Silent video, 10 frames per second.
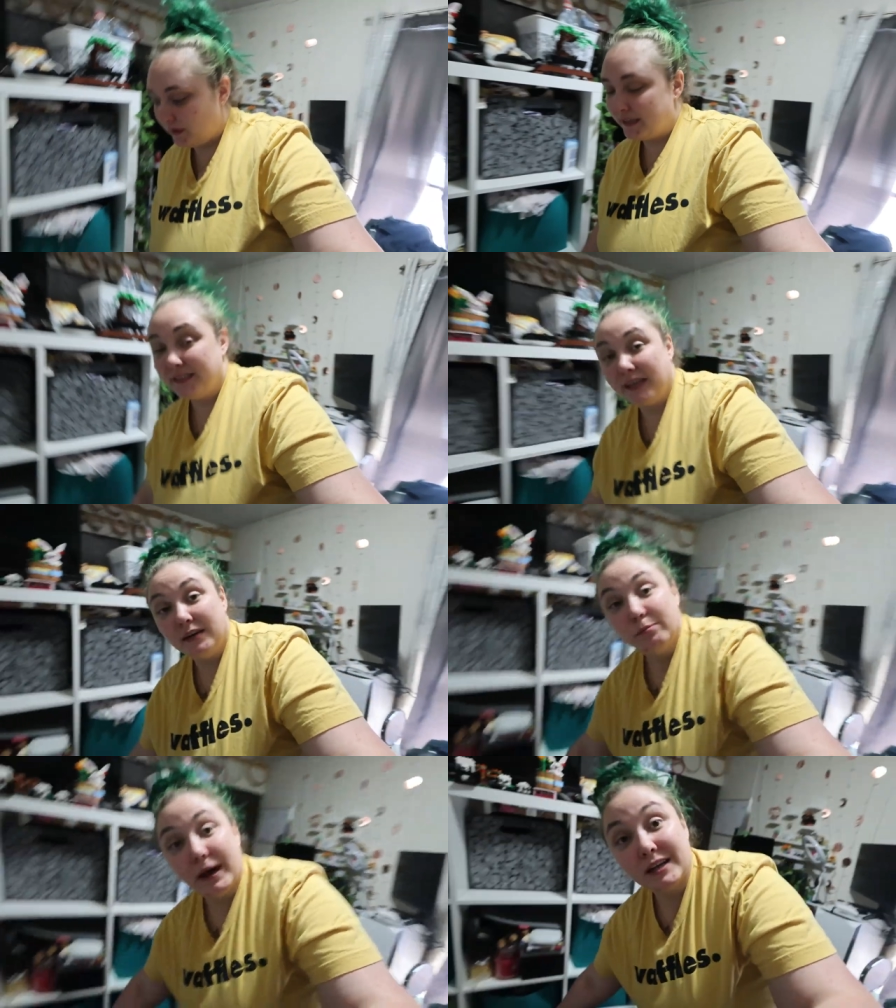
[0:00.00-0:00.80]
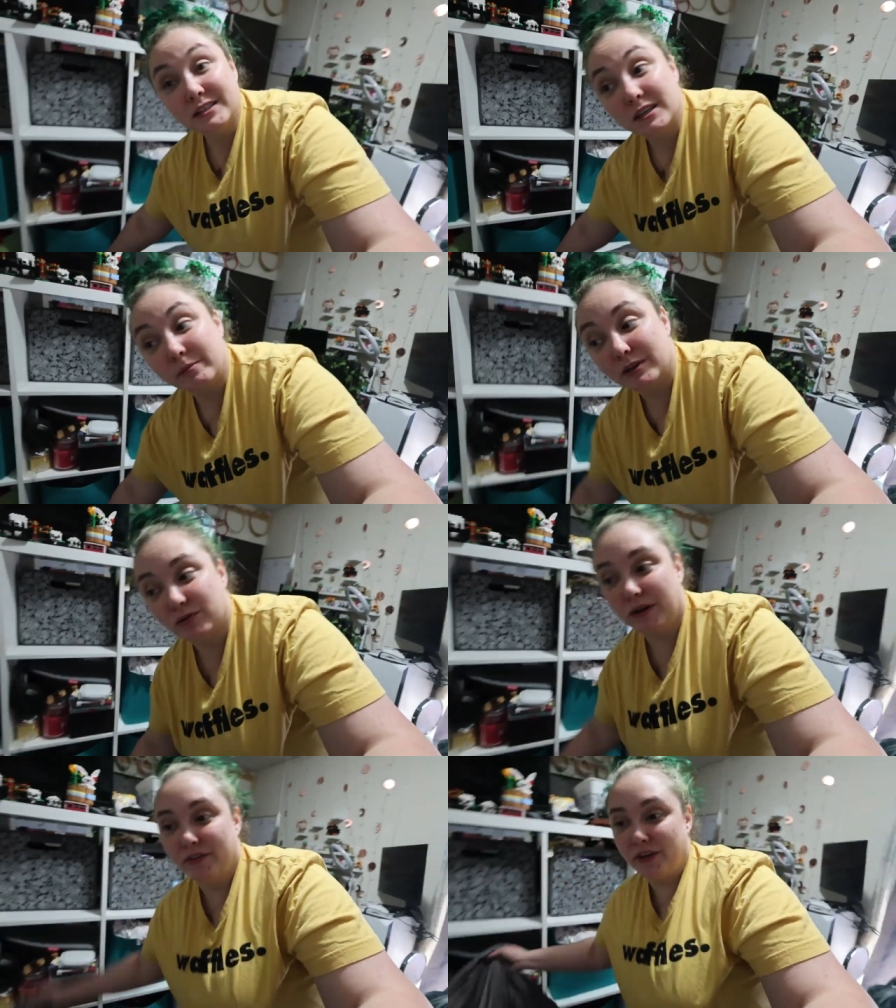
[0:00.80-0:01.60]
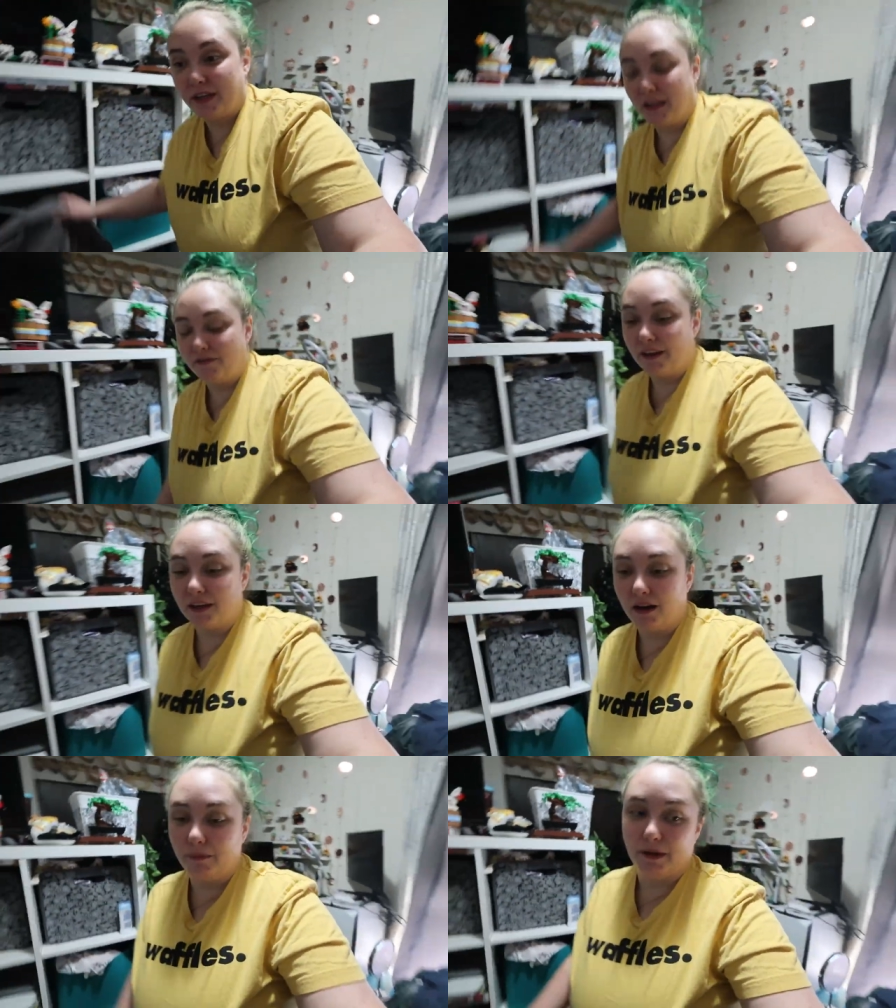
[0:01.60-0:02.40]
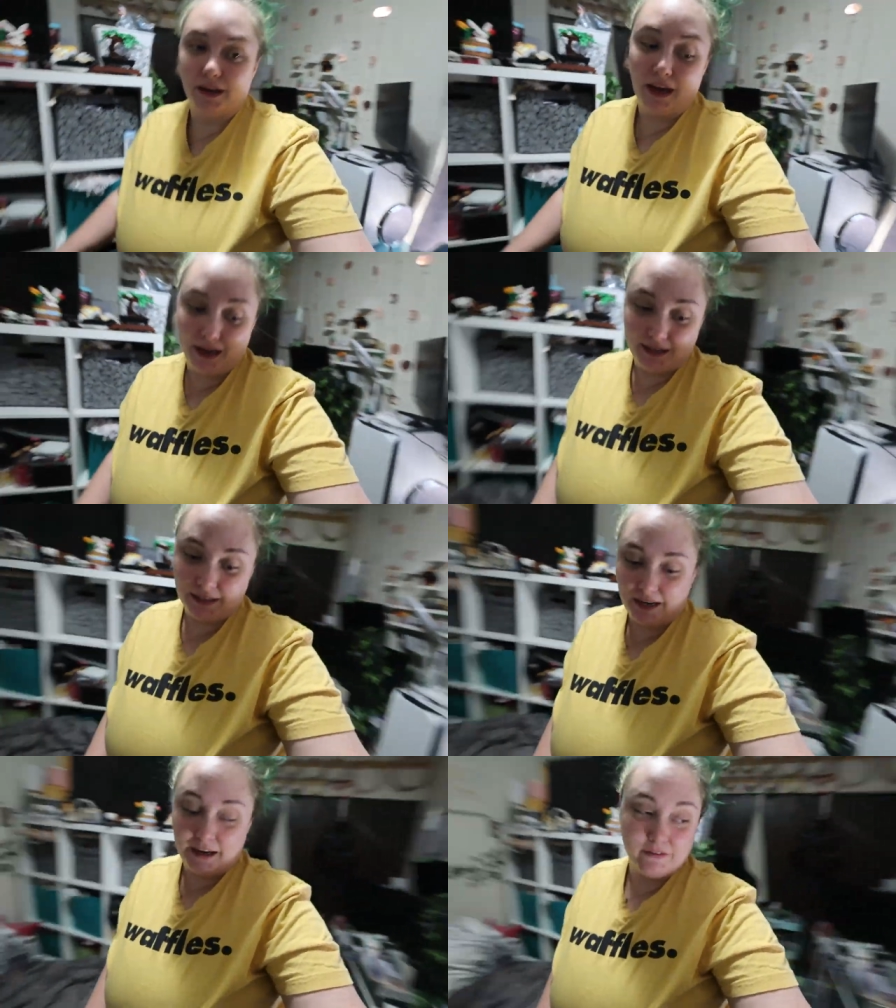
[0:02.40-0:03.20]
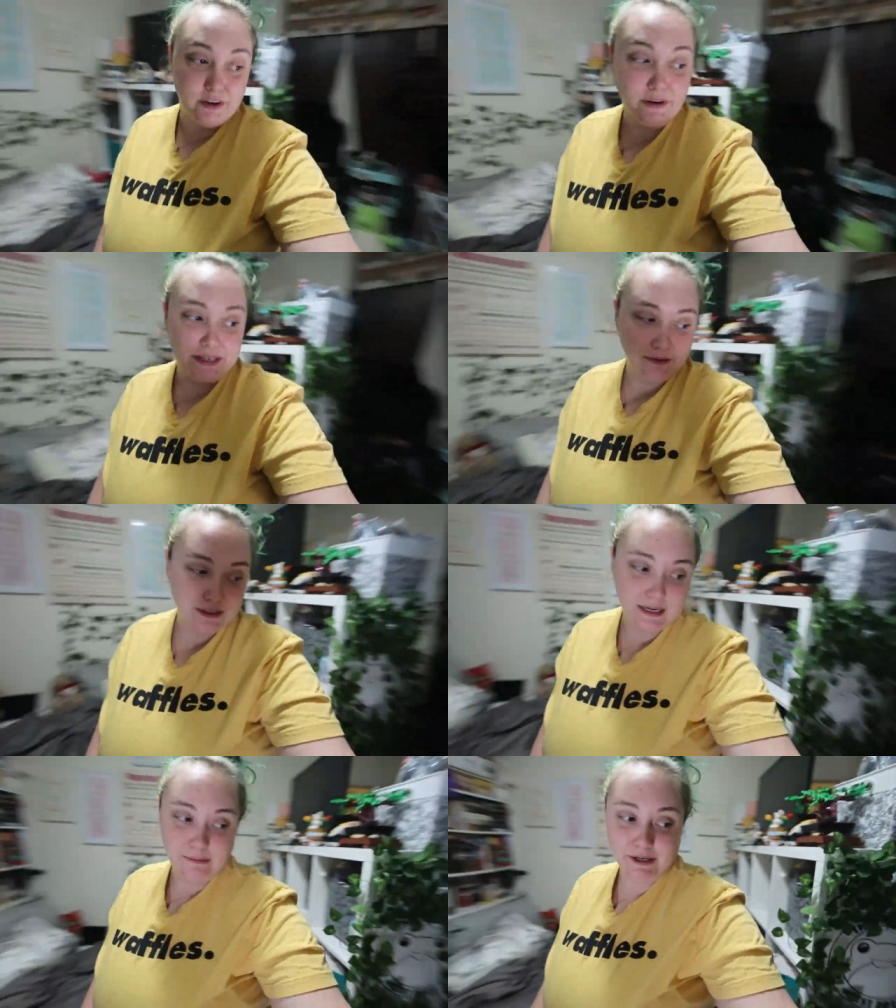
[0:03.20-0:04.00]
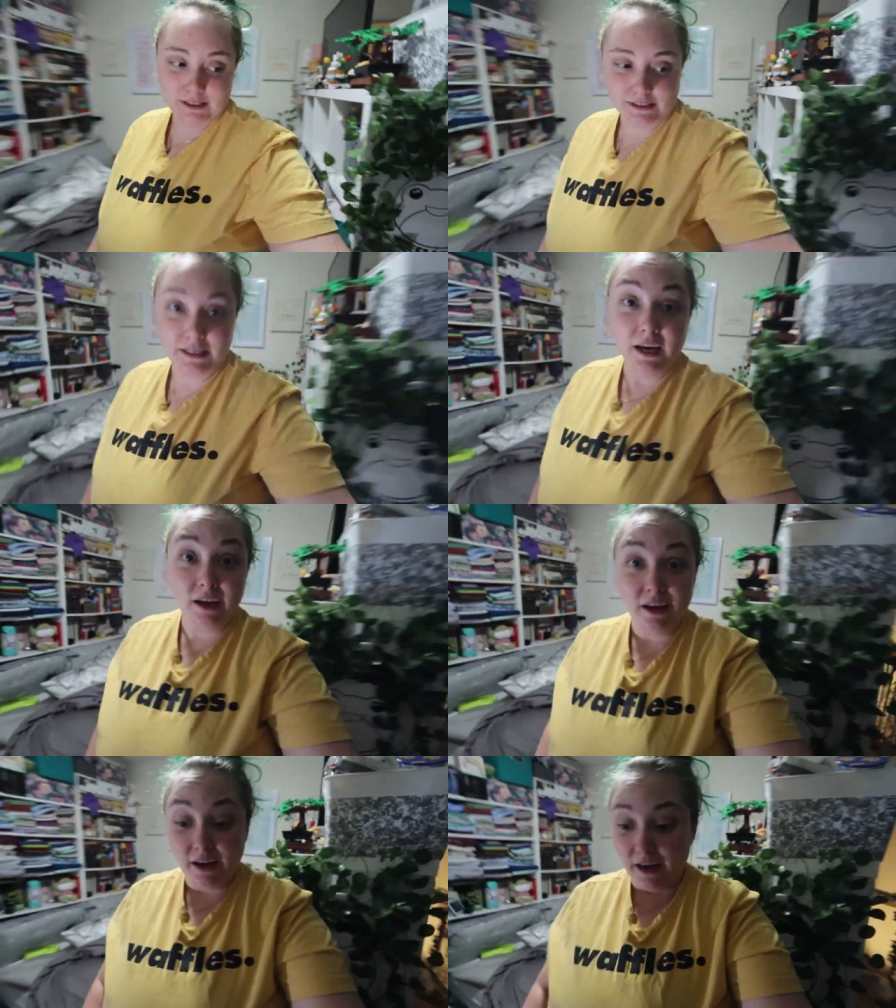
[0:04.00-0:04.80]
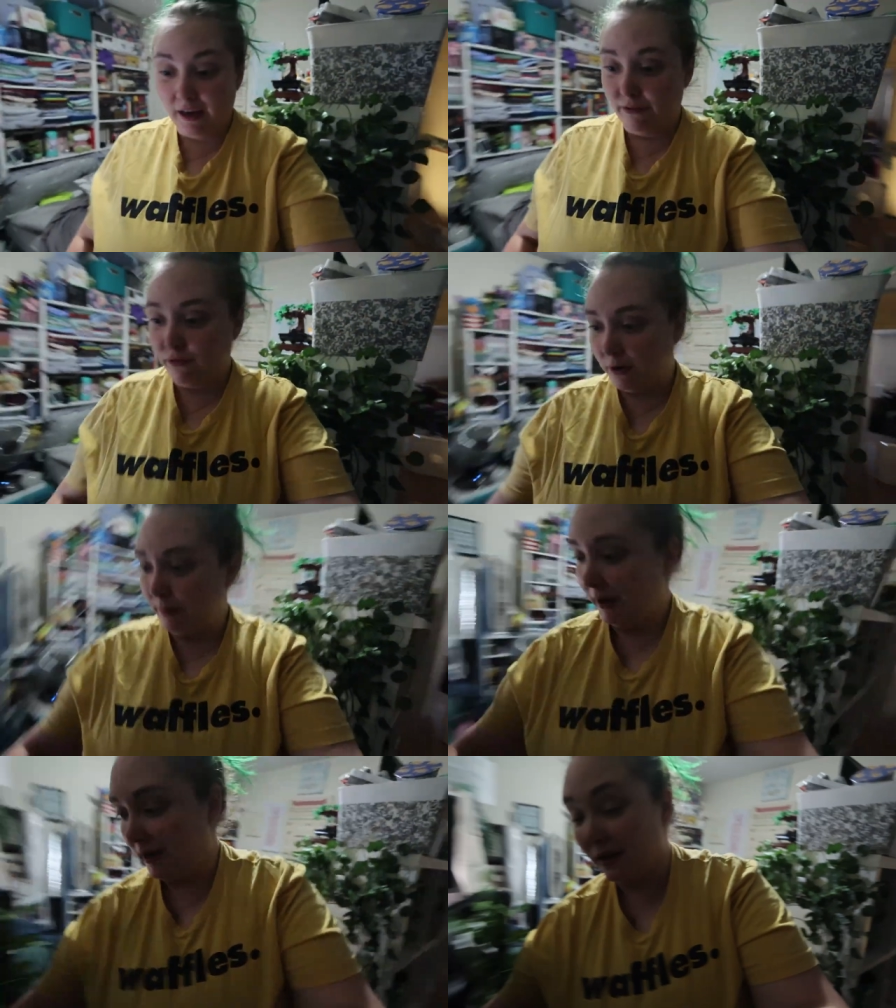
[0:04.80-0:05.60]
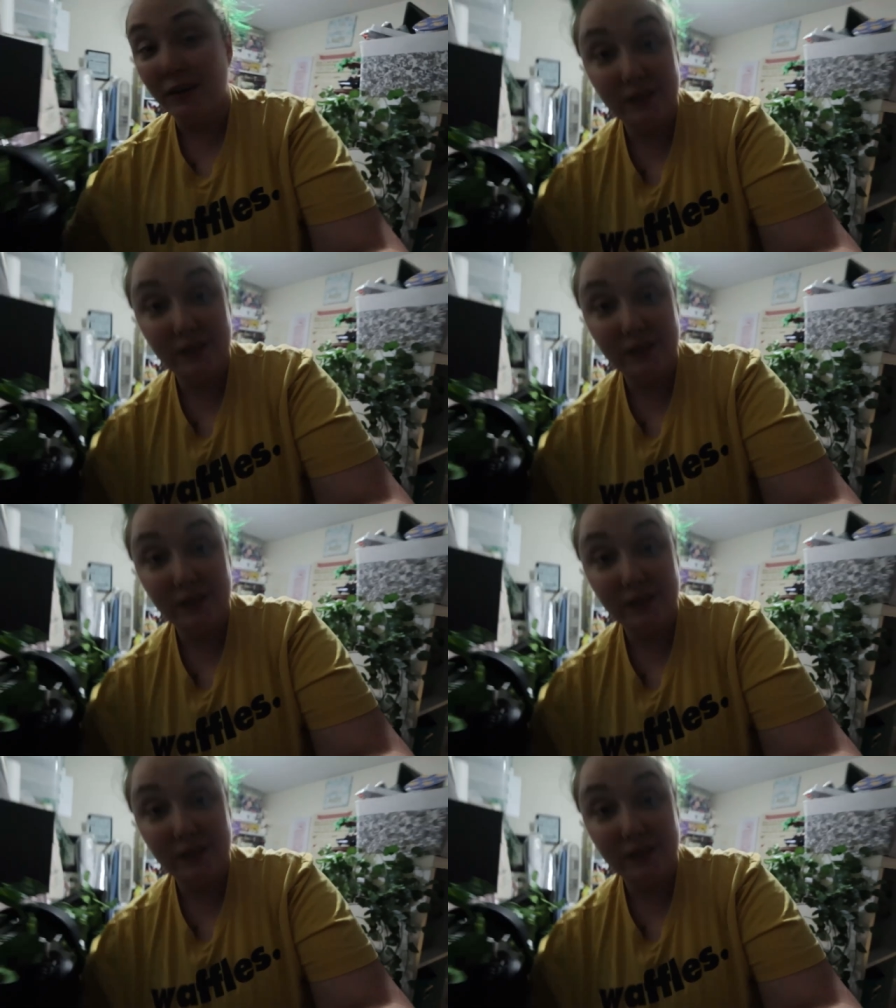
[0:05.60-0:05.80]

I stayed in bed until about 12.30 and then I finally got up at 8 and I have no idea what time it is if we're being